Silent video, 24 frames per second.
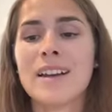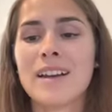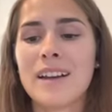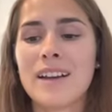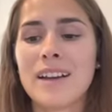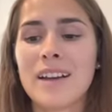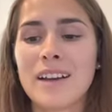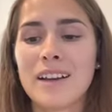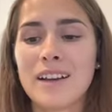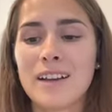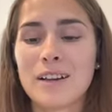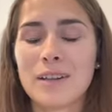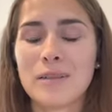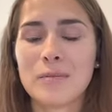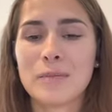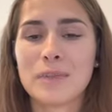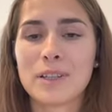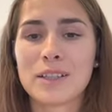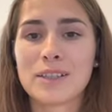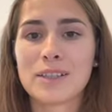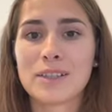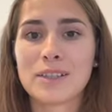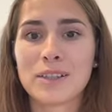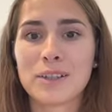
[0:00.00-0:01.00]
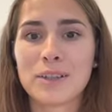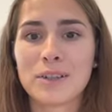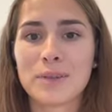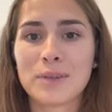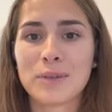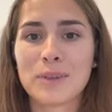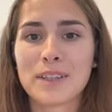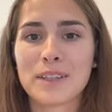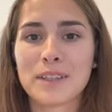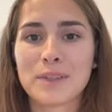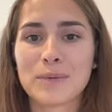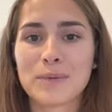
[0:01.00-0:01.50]
Um, so
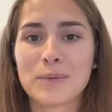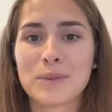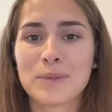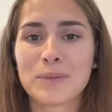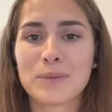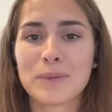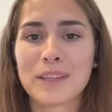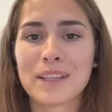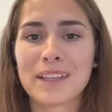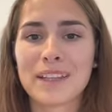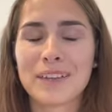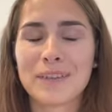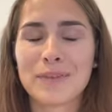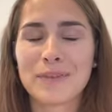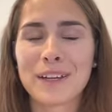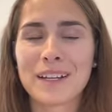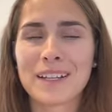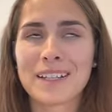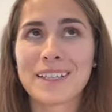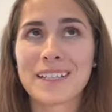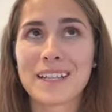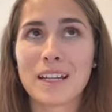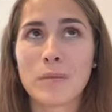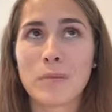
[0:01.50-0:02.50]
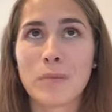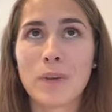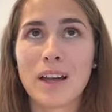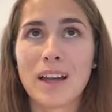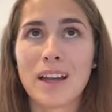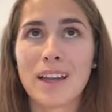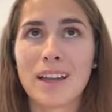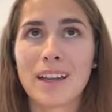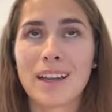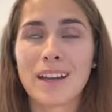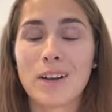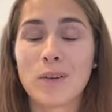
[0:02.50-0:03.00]
this was really affecting
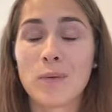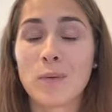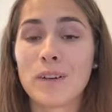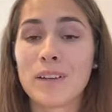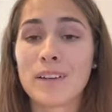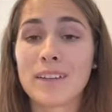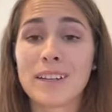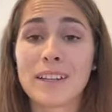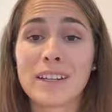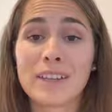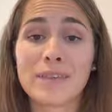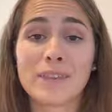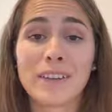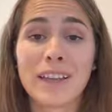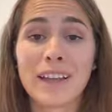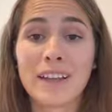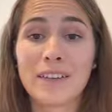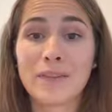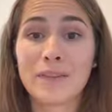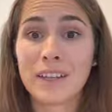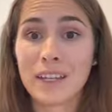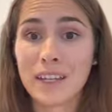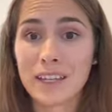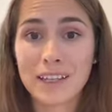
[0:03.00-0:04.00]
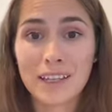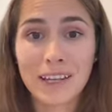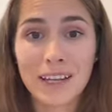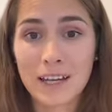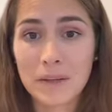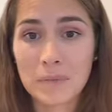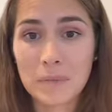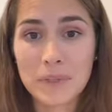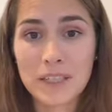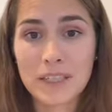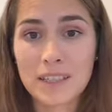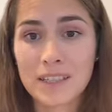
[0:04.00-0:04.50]
my quality of life and
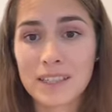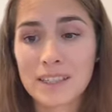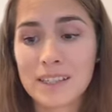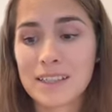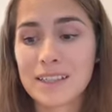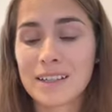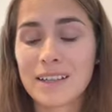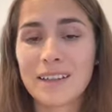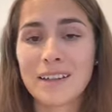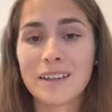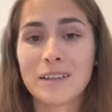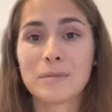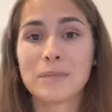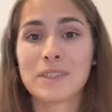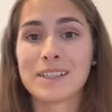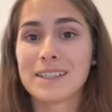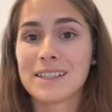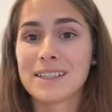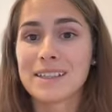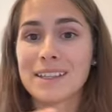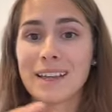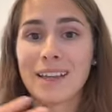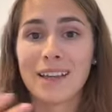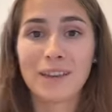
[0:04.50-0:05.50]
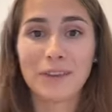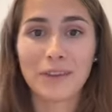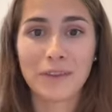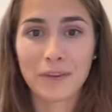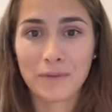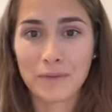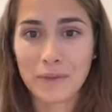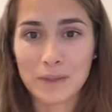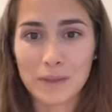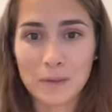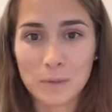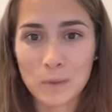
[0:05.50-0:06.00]
happiness um, since I love
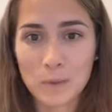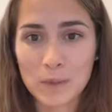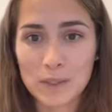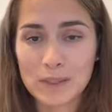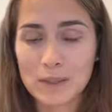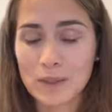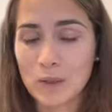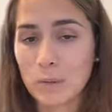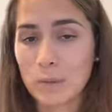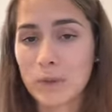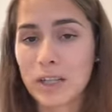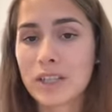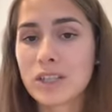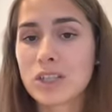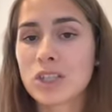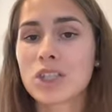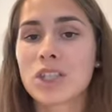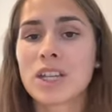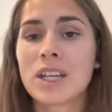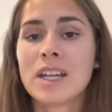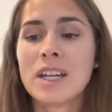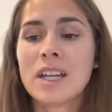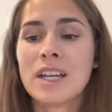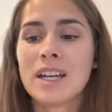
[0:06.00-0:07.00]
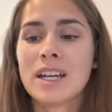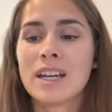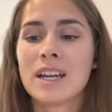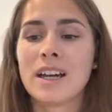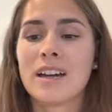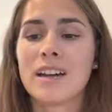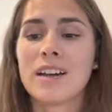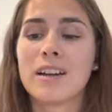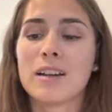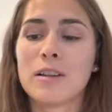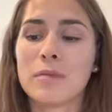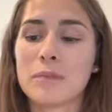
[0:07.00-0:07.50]
the sport so much.
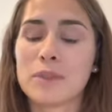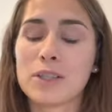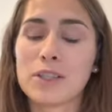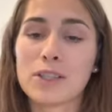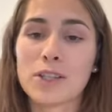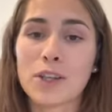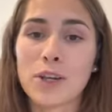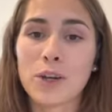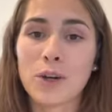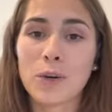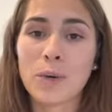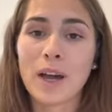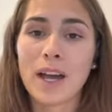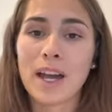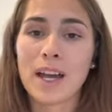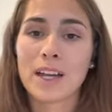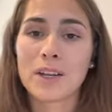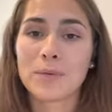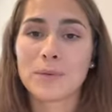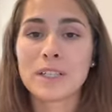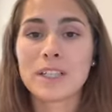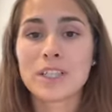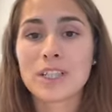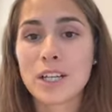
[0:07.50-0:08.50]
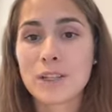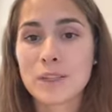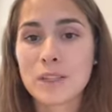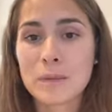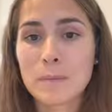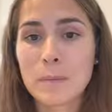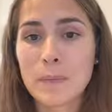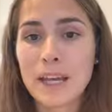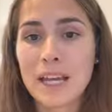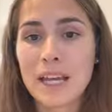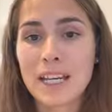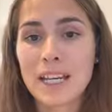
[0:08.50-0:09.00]
Um, so I reached out to
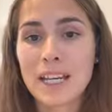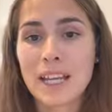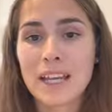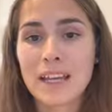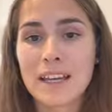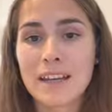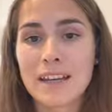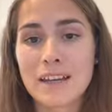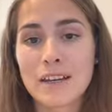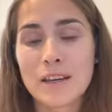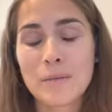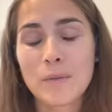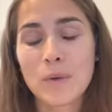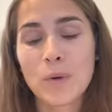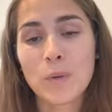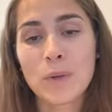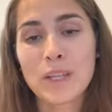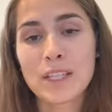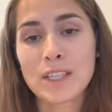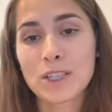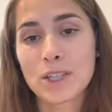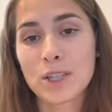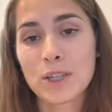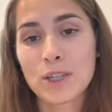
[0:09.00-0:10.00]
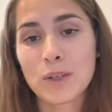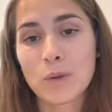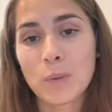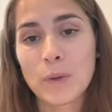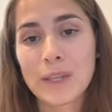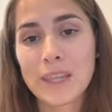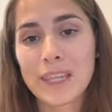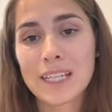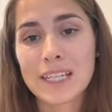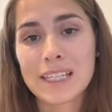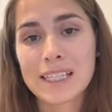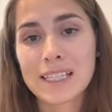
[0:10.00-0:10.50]
Matt. Um, we started with
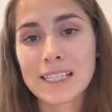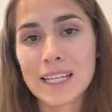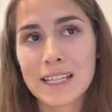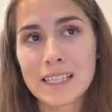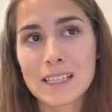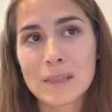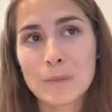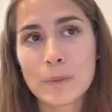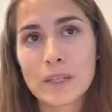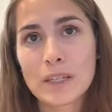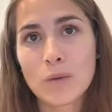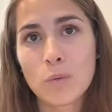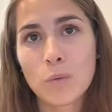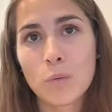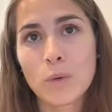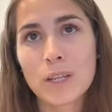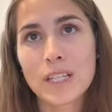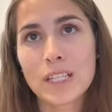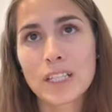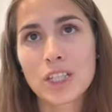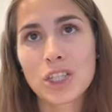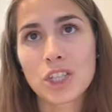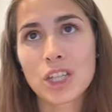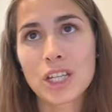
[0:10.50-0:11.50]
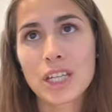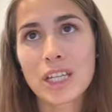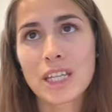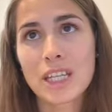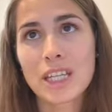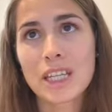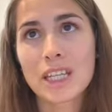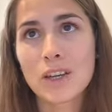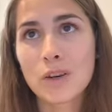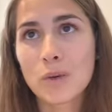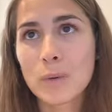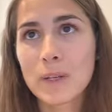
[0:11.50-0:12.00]
an assessment, which
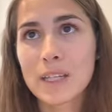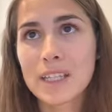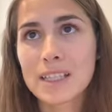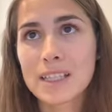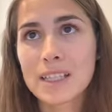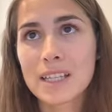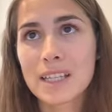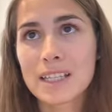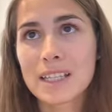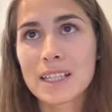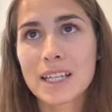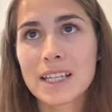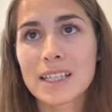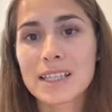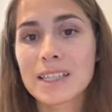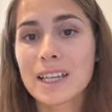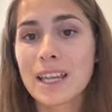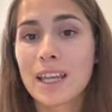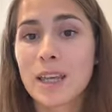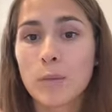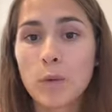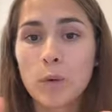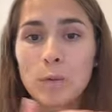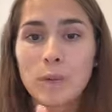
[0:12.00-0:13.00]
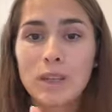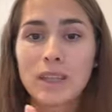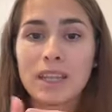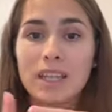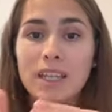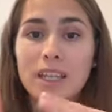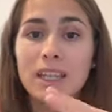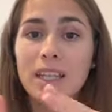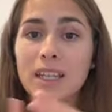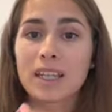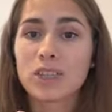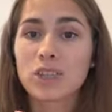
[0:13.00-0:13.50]
he always does a
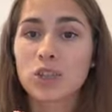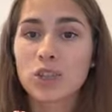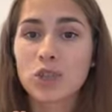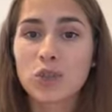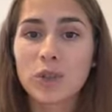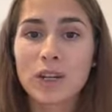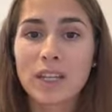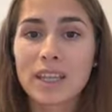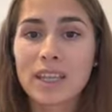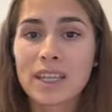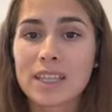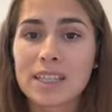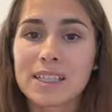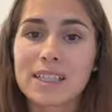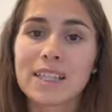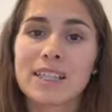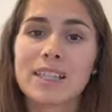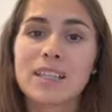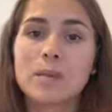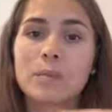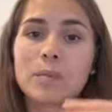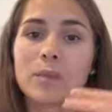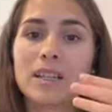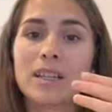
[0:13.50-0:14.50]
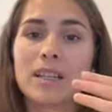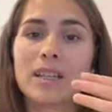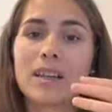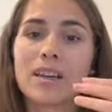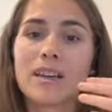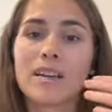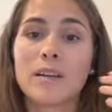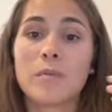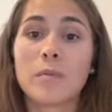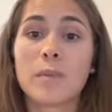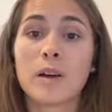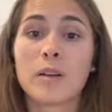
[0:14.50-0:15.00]
mobility and strength assessment
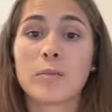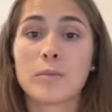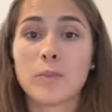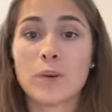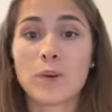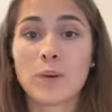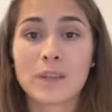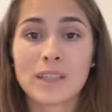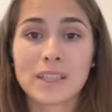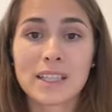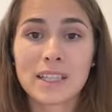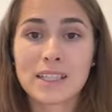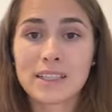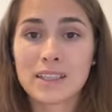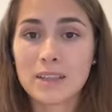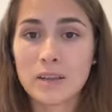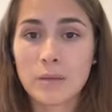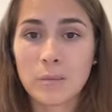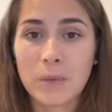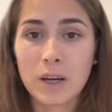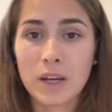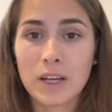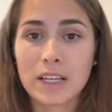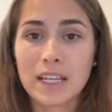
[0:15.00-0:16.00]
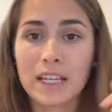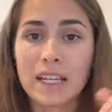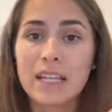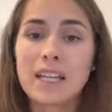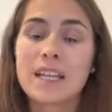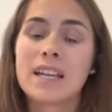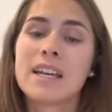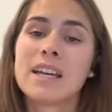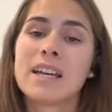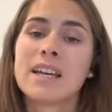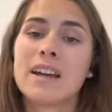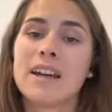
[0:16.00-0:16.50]
um, on both sides of the body.
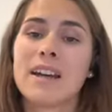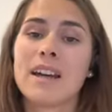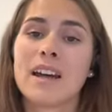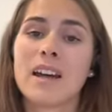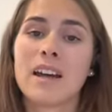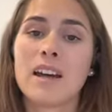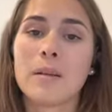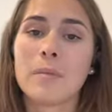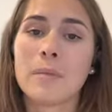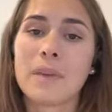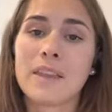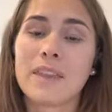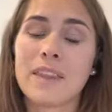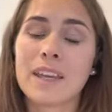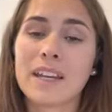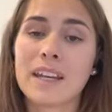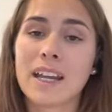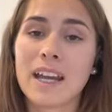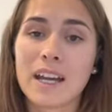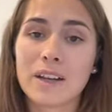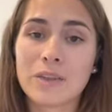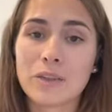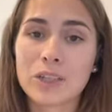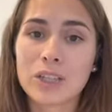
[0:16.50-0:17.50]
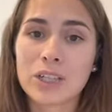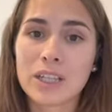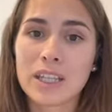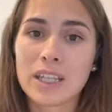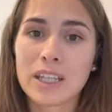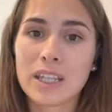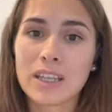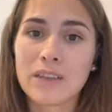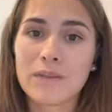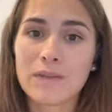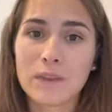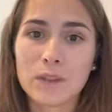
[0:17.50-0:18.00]
Um, and then after
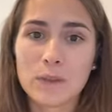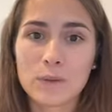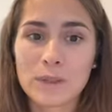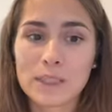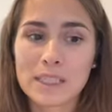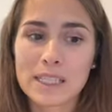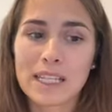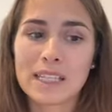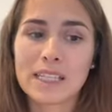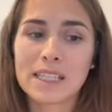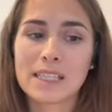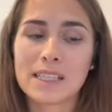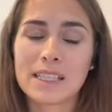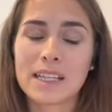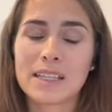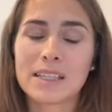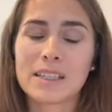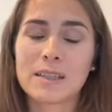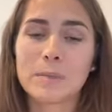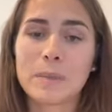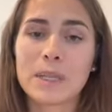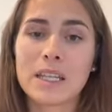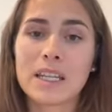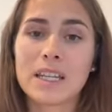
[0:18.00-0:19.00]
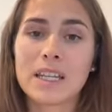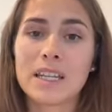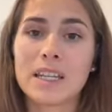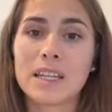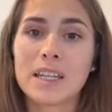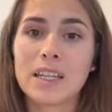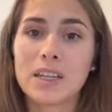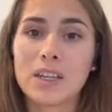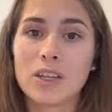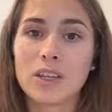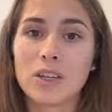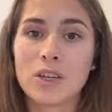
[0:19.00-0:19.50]
he views that assessment,
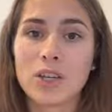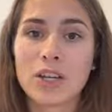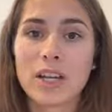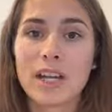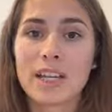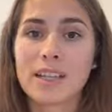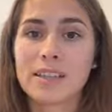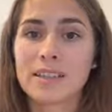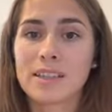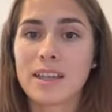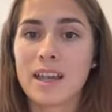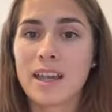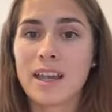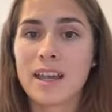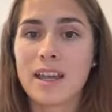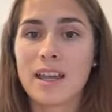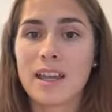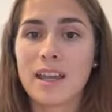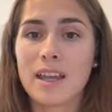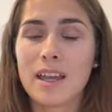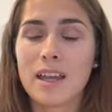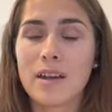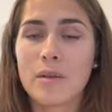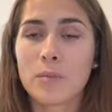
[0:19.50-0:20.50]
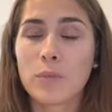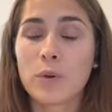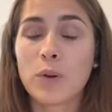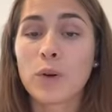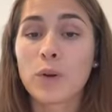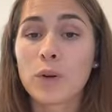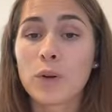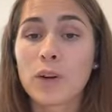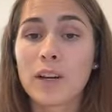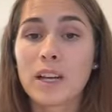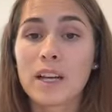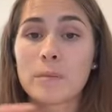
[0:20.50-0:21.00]
he creates a
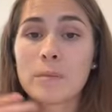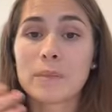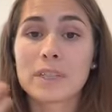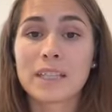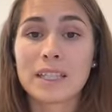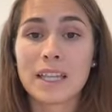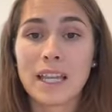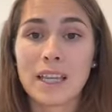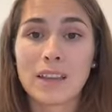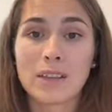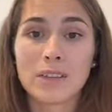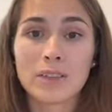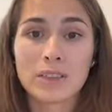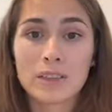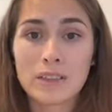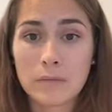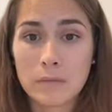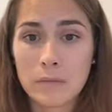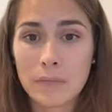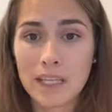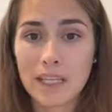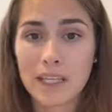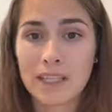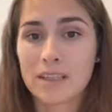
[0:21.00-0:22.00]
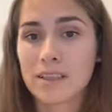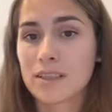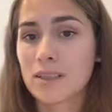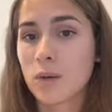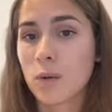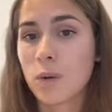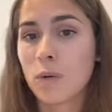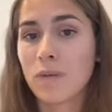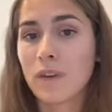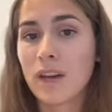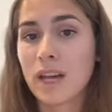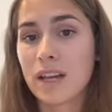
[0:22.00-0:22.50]
program tailored to me. So
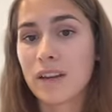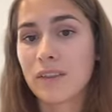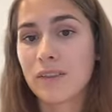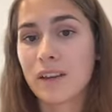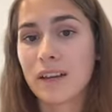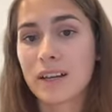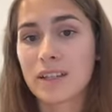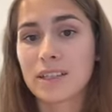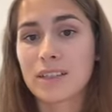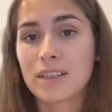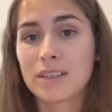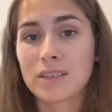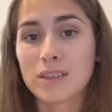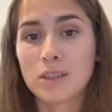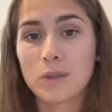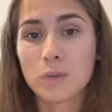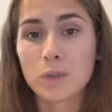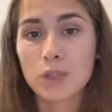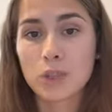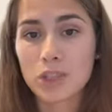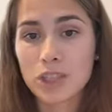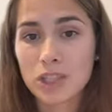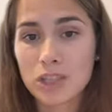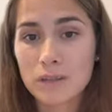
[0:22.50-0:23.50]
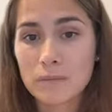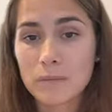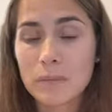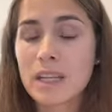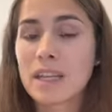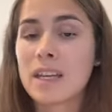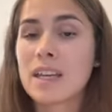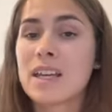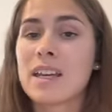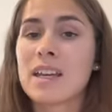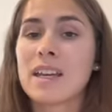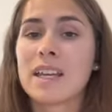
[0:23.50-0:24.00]
if I have access to a gym,
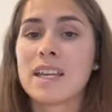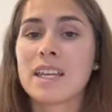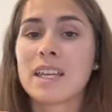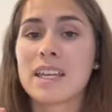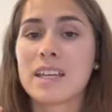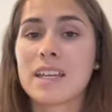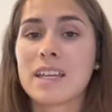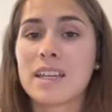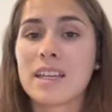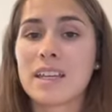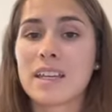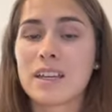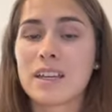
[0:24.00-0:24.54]
he